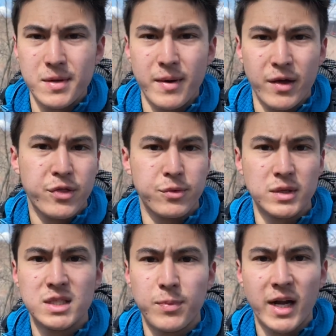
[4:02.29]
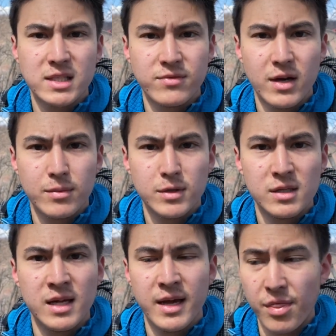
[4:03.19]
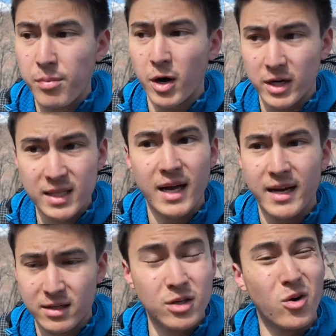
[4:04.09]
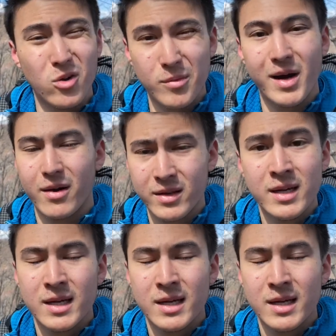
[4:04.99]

about 3 spots available, and the parking lot could hold about